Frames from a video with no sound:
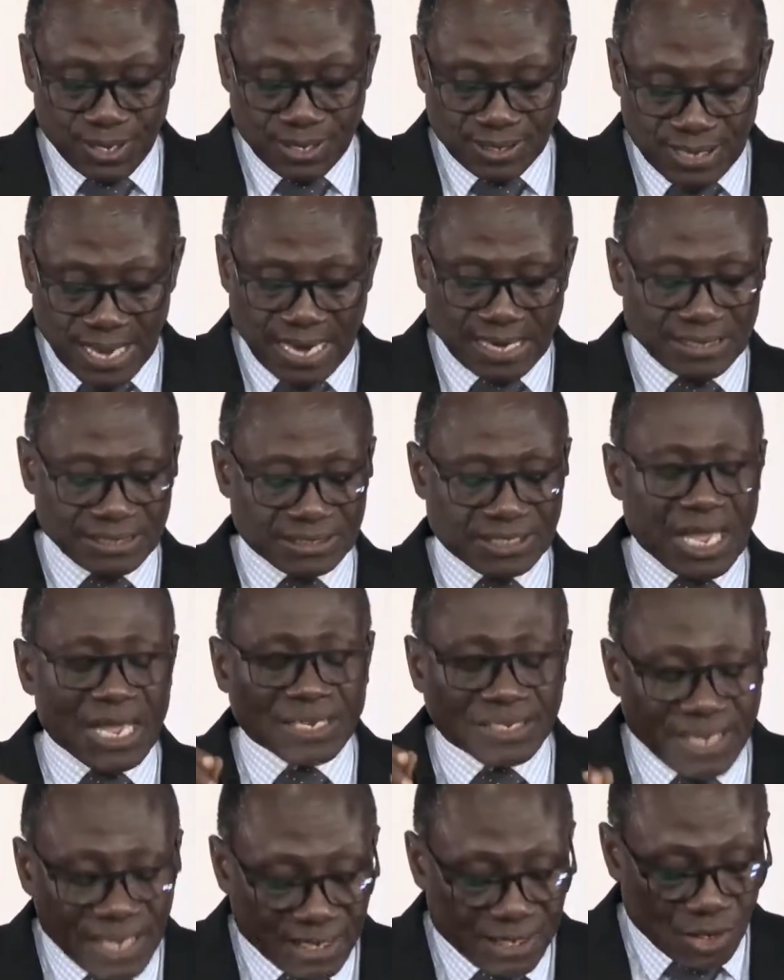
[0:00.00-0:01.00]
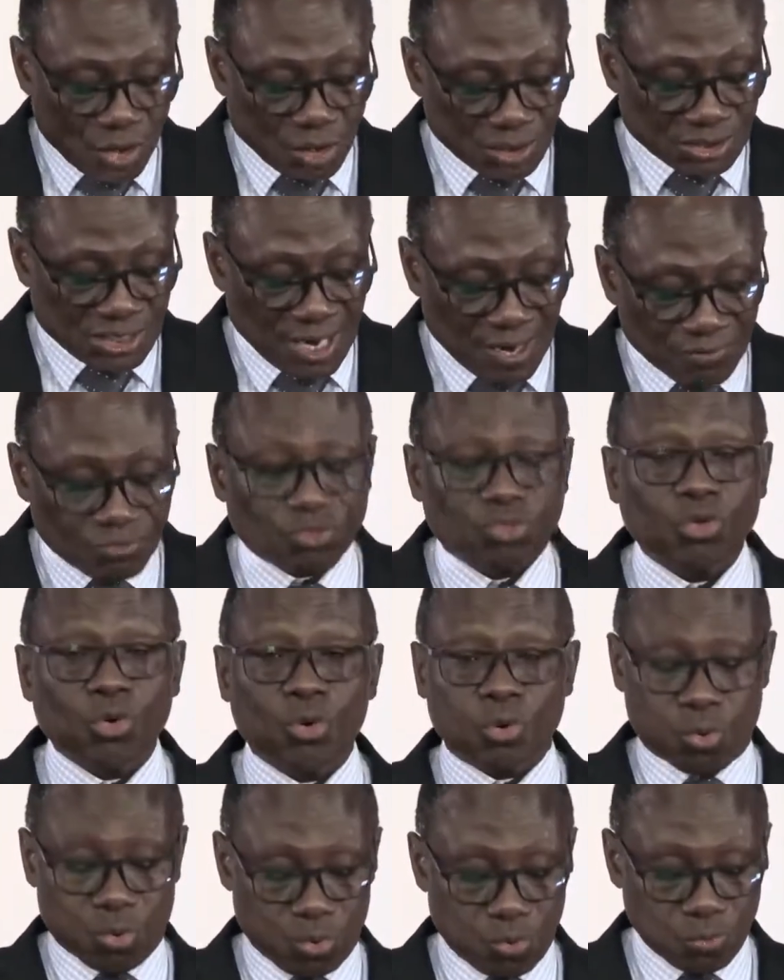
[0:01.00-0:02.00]
That is, take yourself
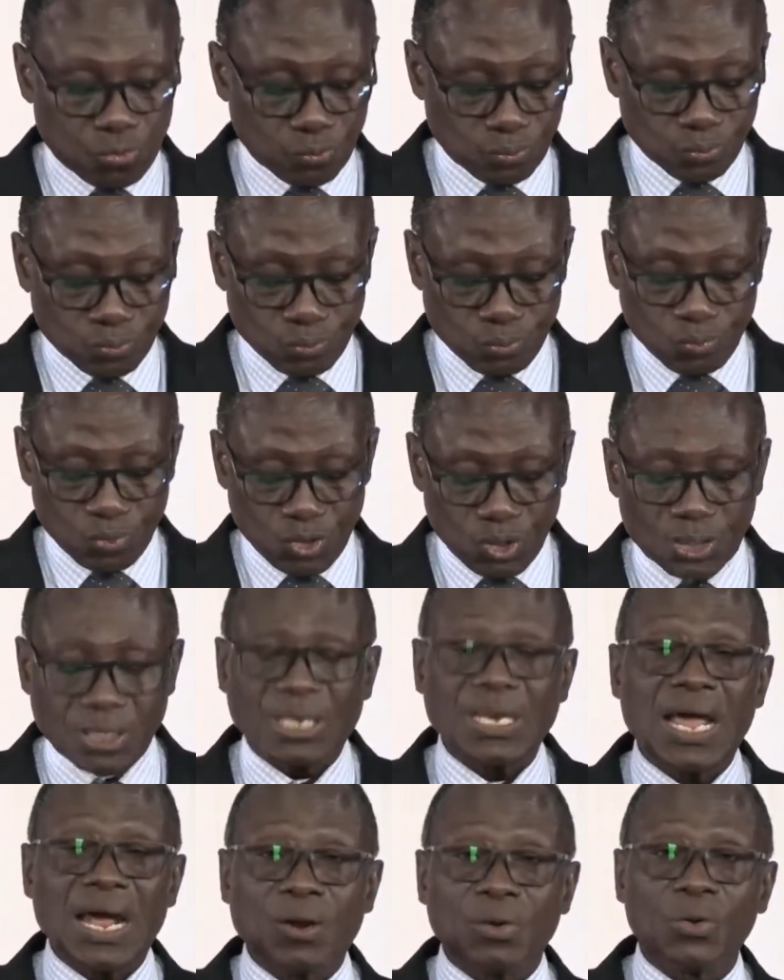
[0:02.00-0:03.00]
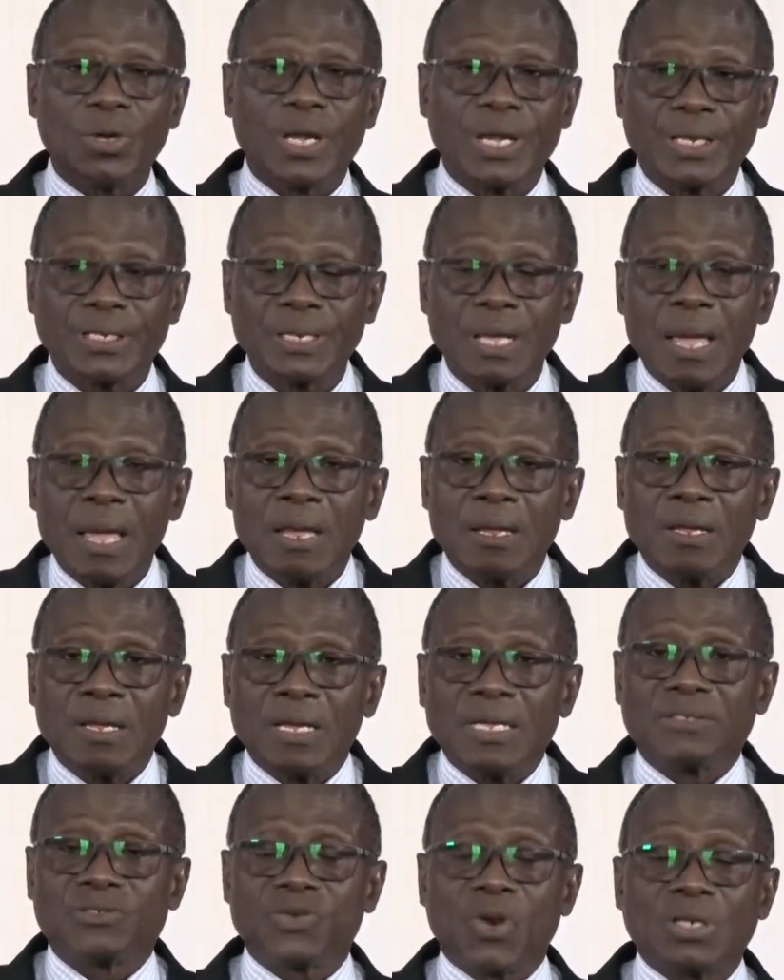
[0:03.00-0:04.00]
through the narrow gate.
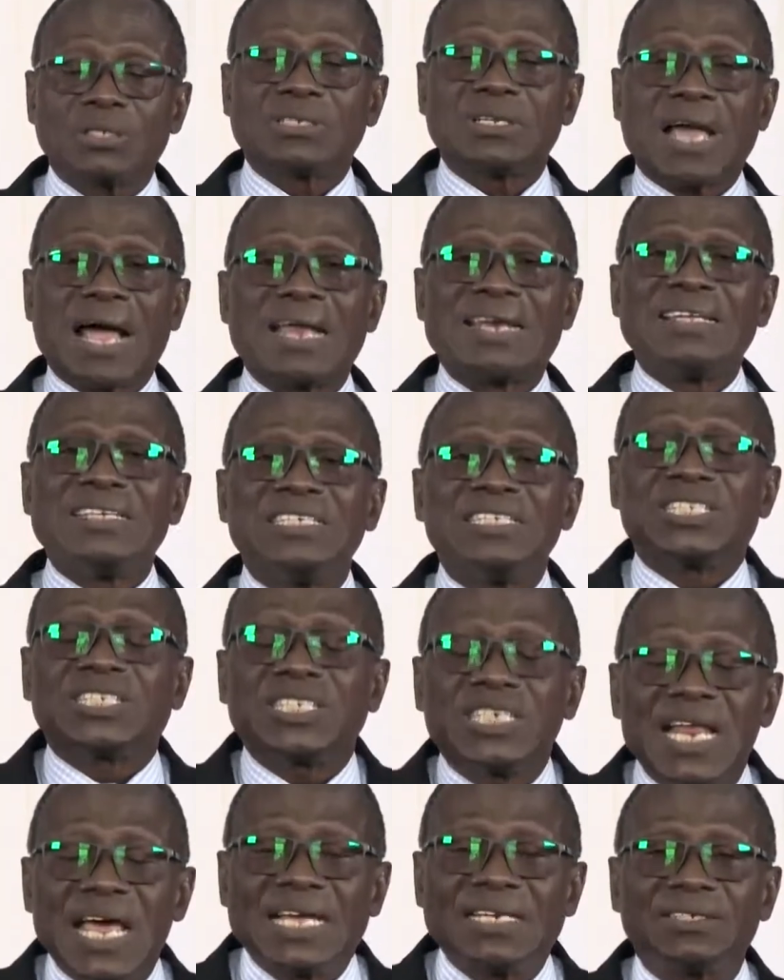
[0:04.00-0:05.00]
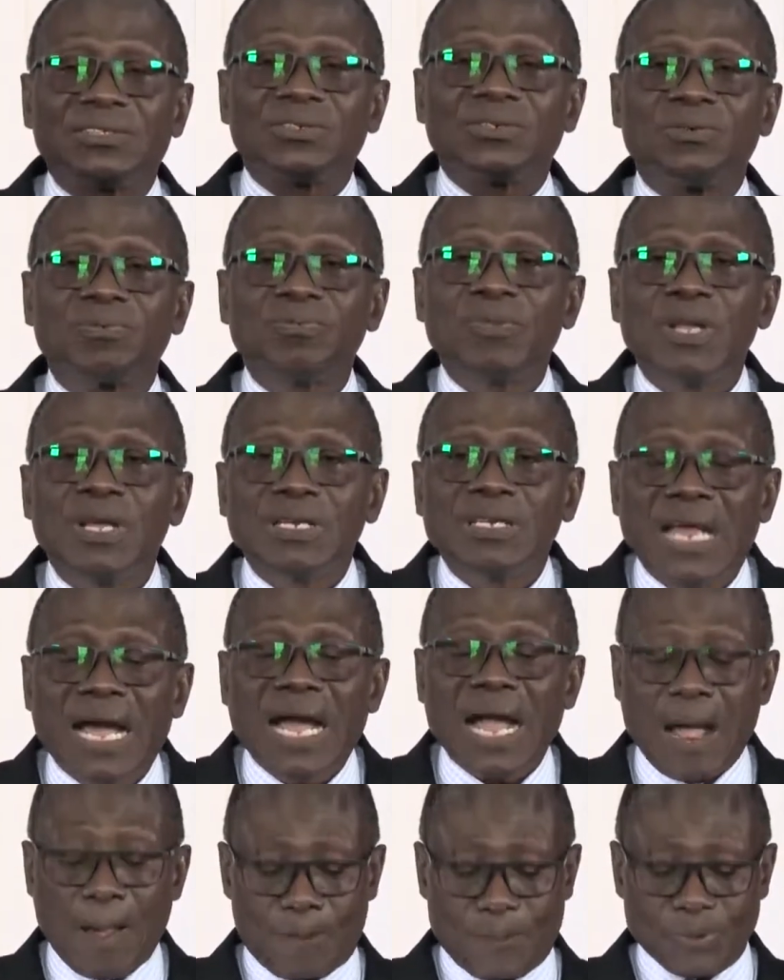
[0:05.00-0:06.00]
It's not an incident that
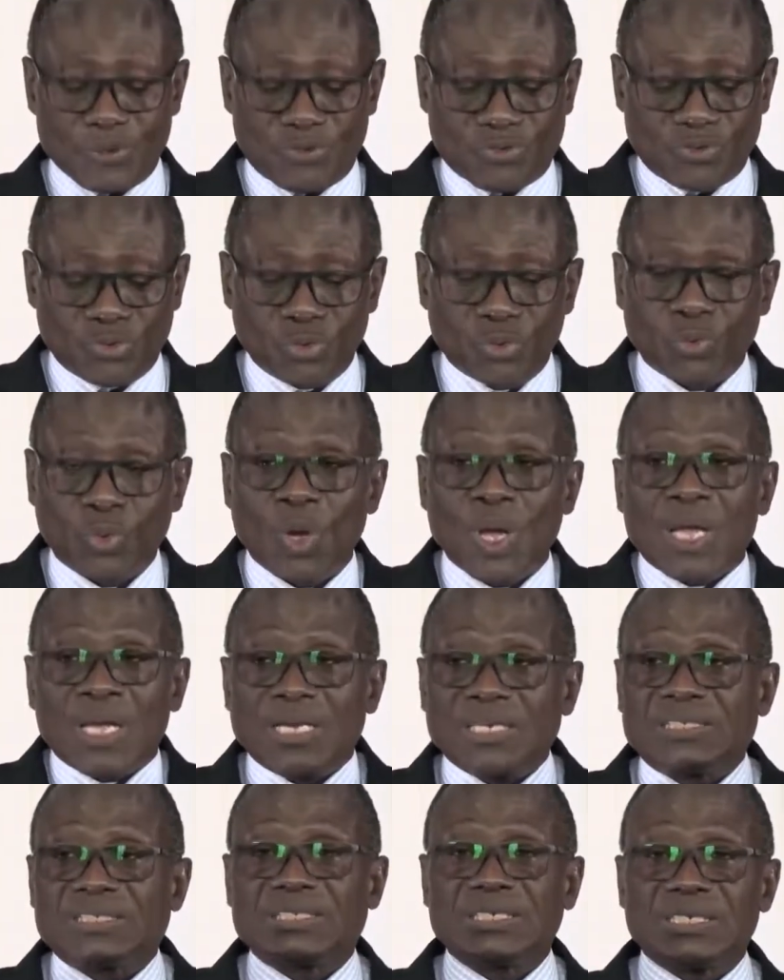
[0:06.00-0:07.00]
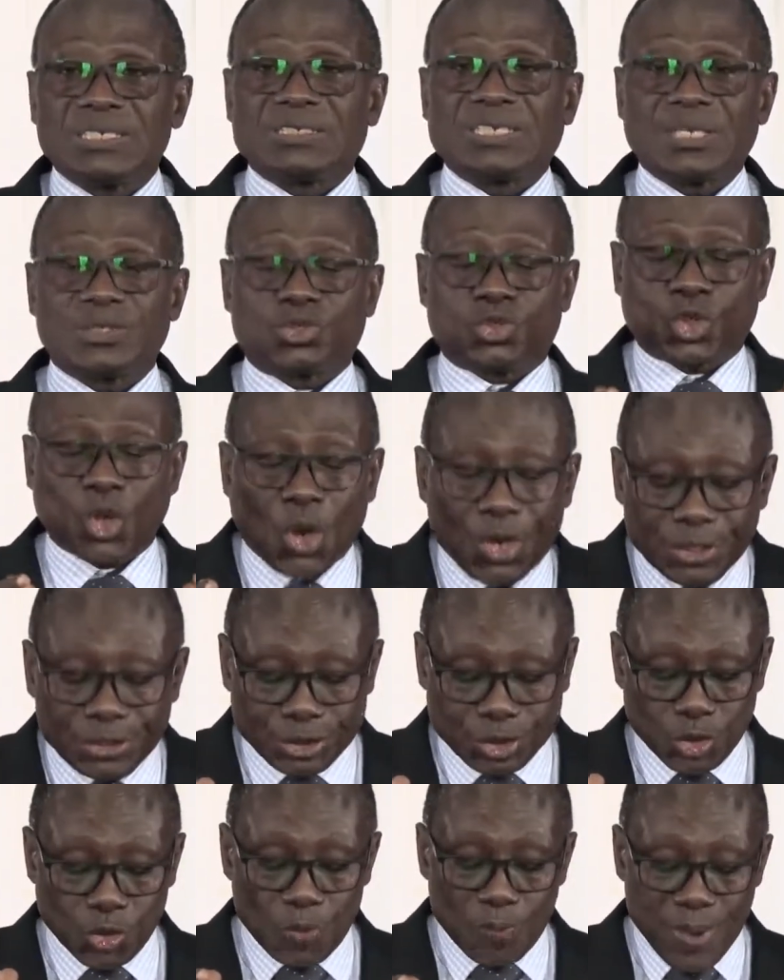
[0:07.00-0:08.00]
happens to you. It's a
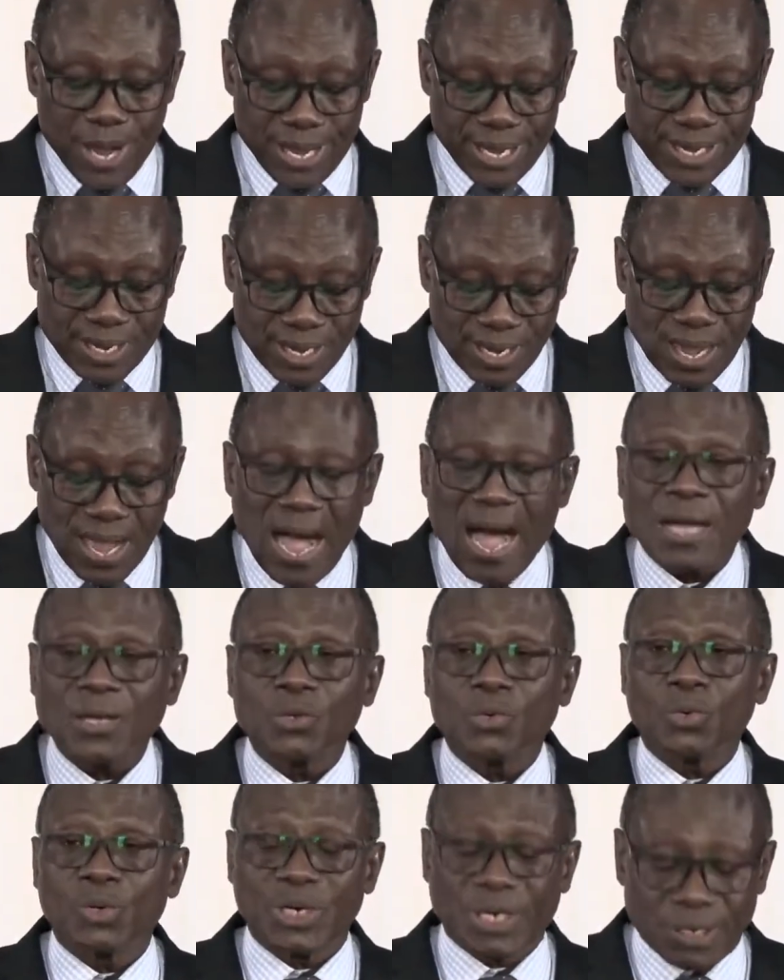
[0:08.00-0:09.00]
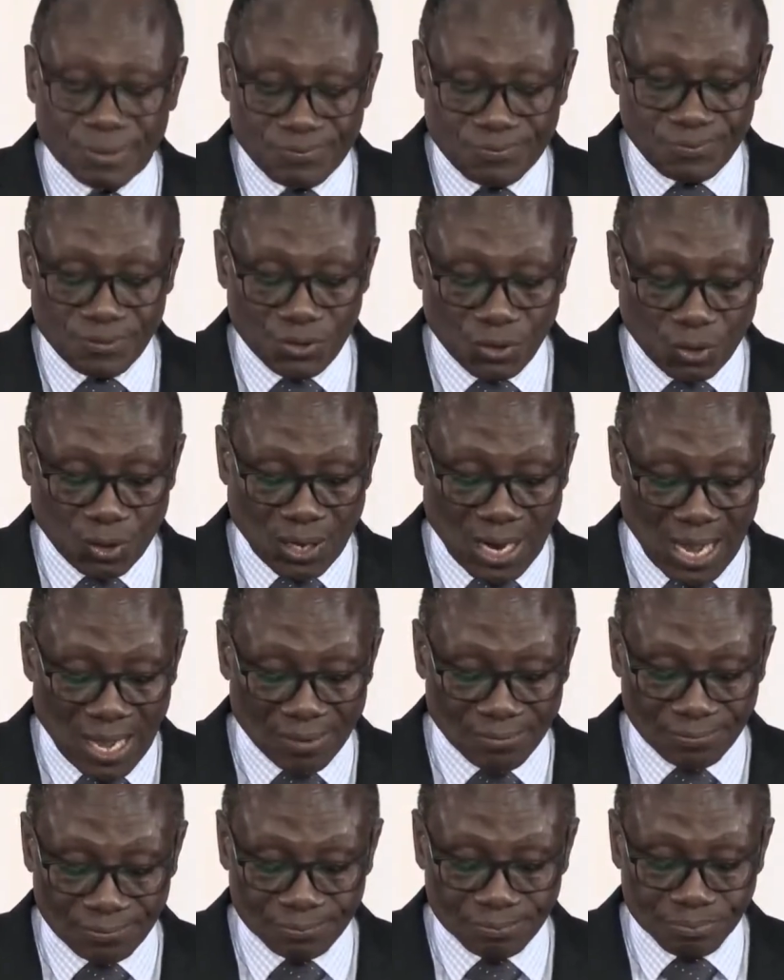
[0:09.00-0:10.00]
choice you make how you live your
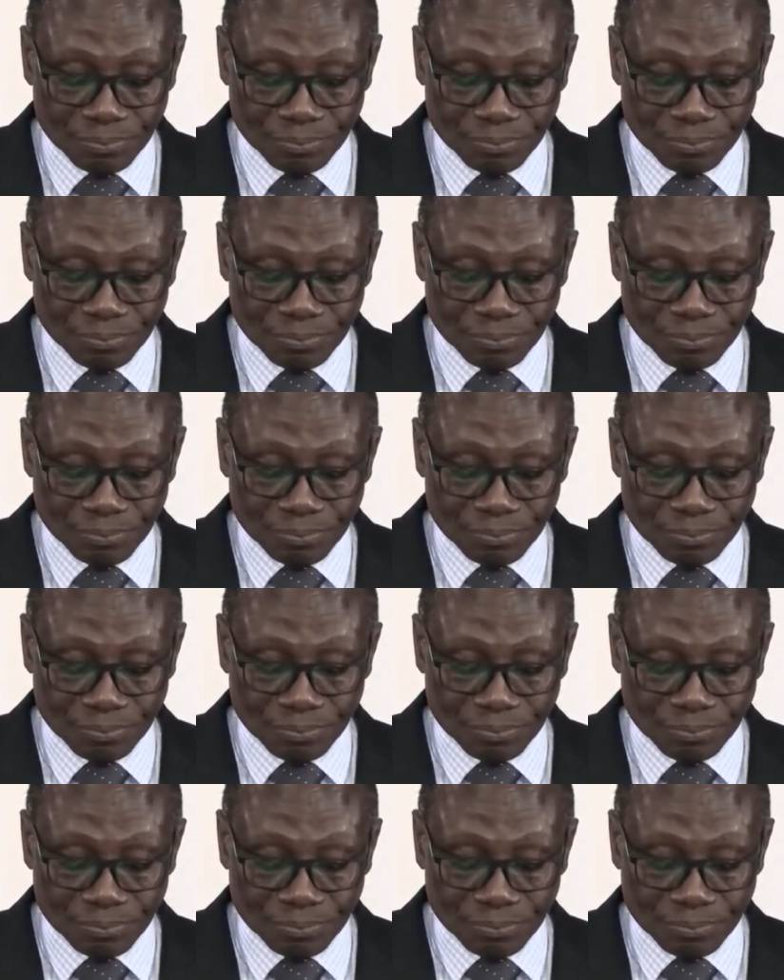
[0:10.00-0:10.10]
life.